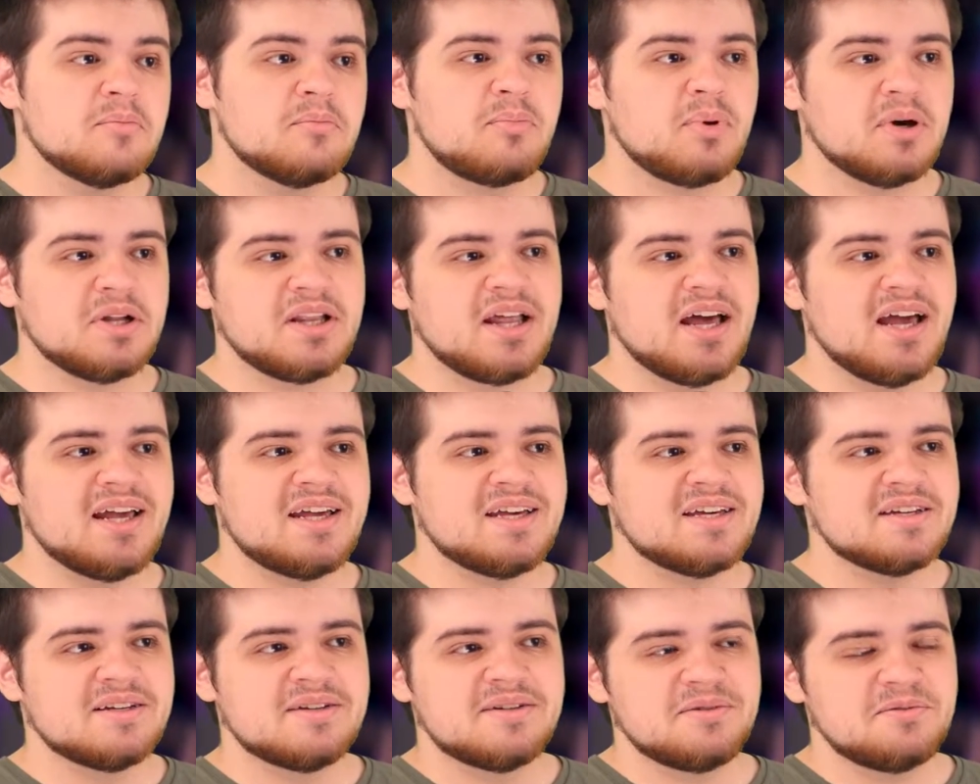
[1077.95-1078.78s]
But
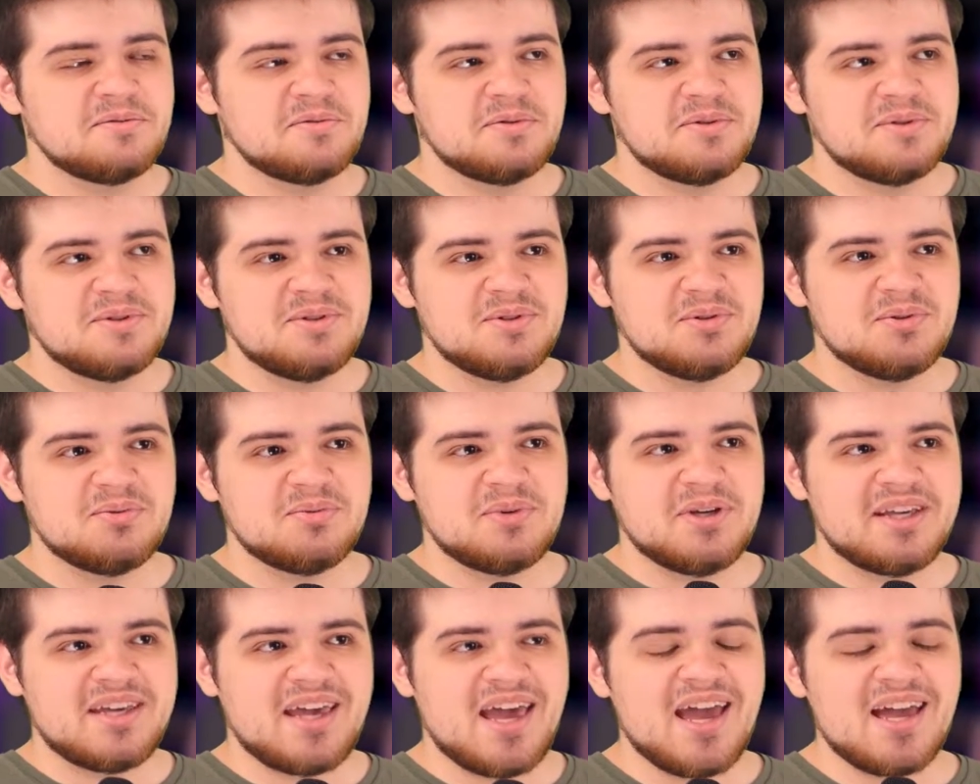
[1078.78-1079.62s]
like,
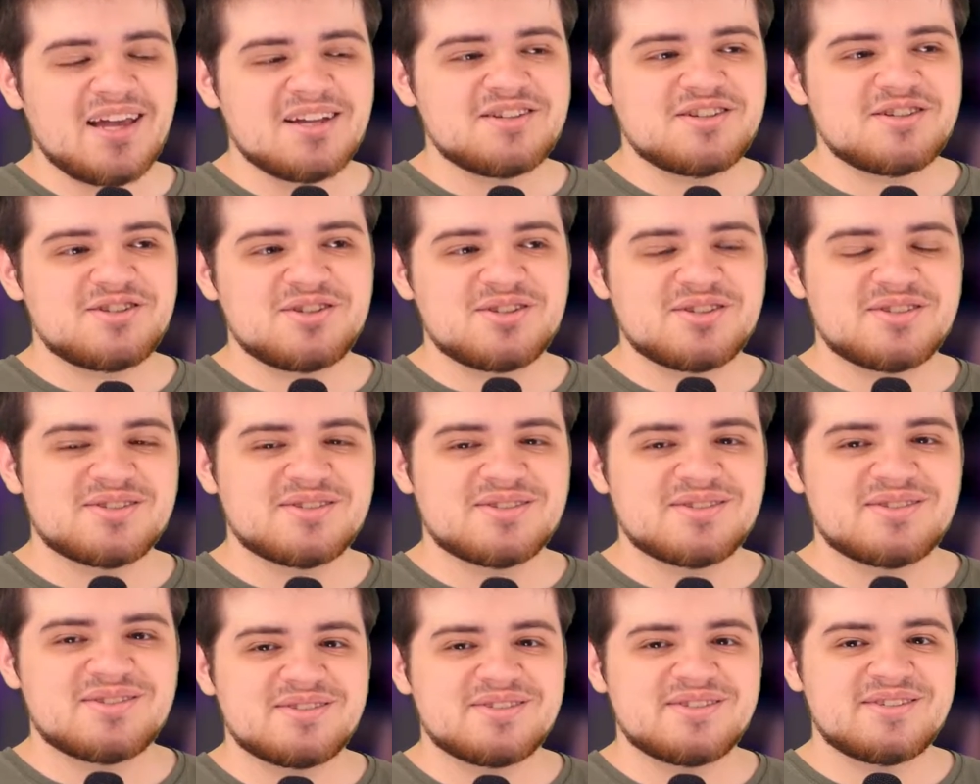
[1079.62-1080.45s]
we can't just
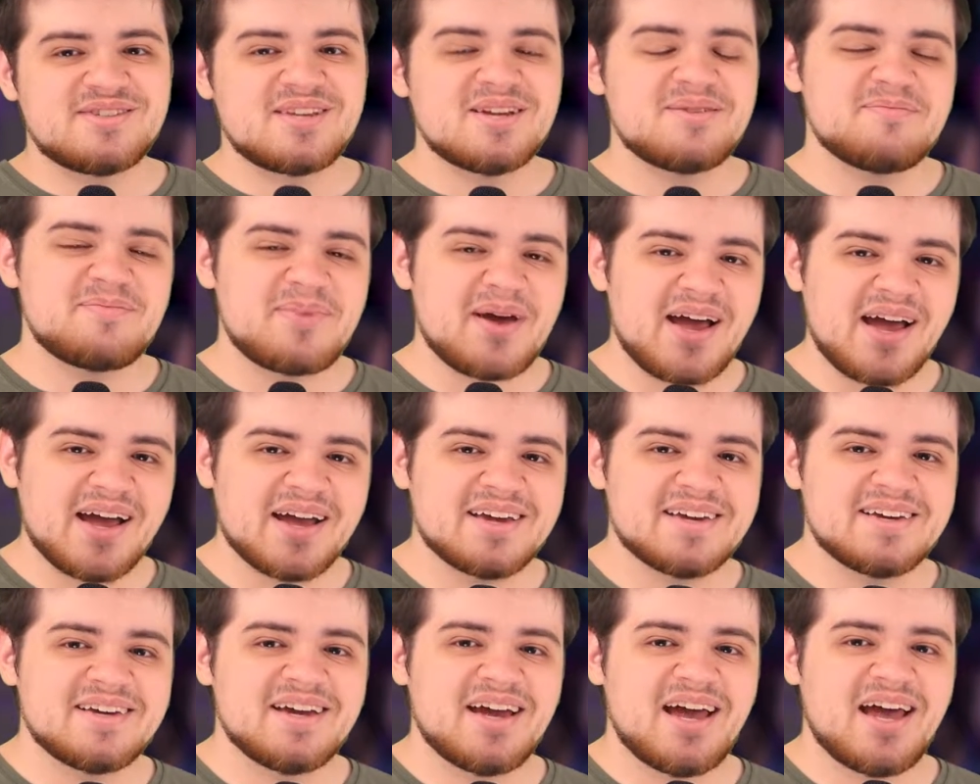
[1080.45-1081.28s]
sit
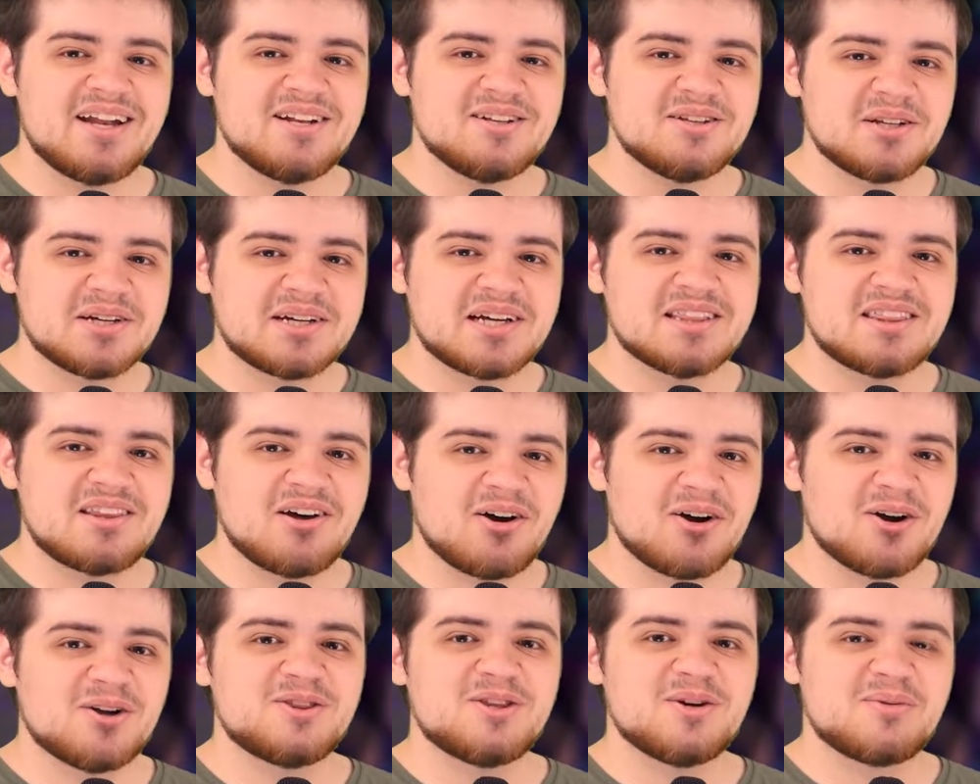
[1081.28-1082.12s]
back and look at the
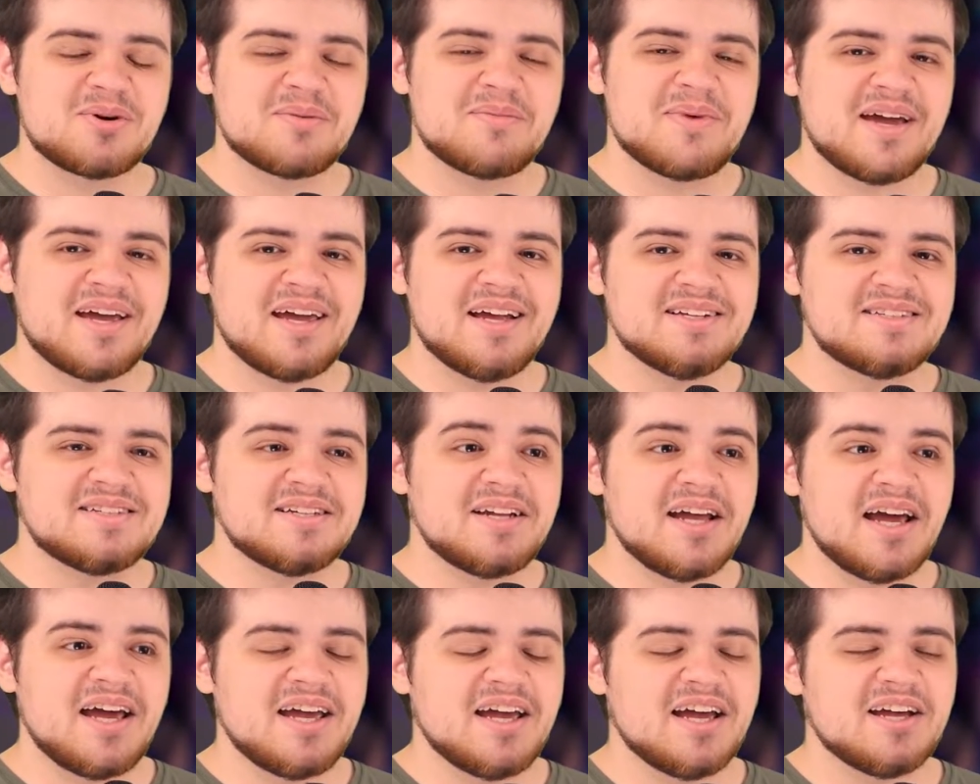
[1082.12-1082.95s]
art that we're making
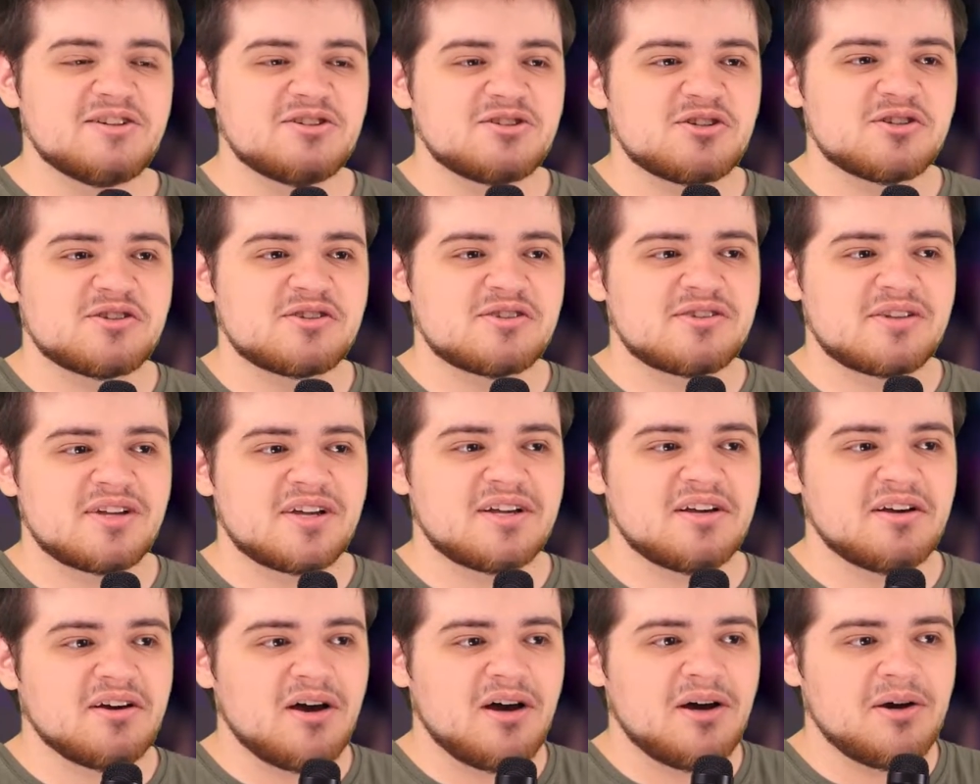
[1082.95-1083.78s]
today and just
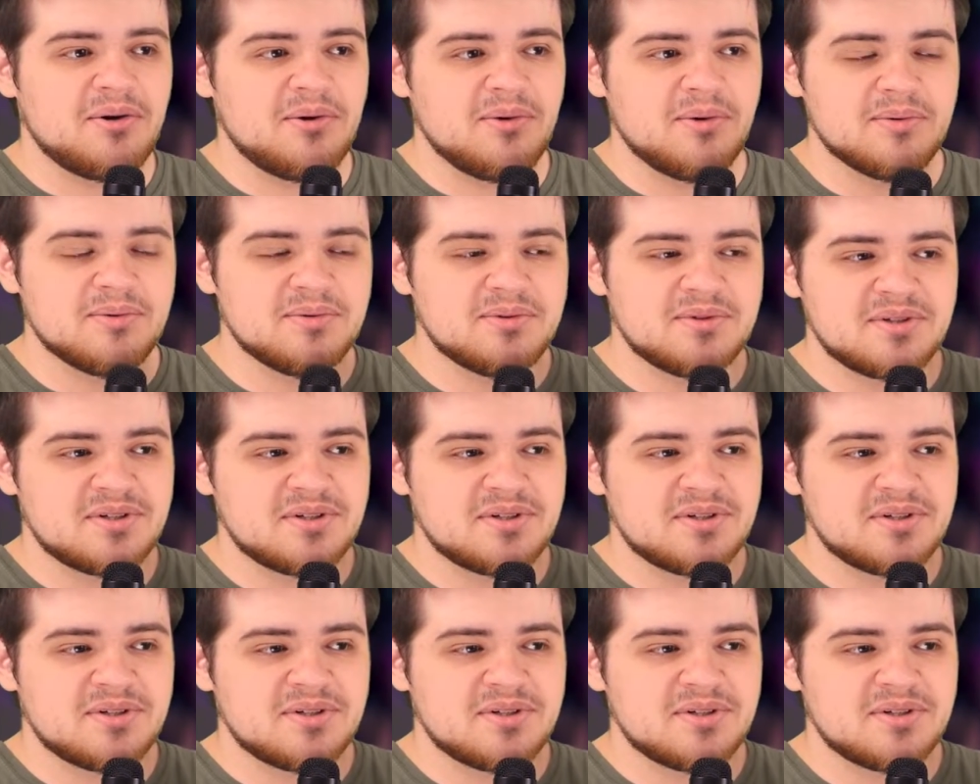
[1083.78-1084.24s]
think, oh,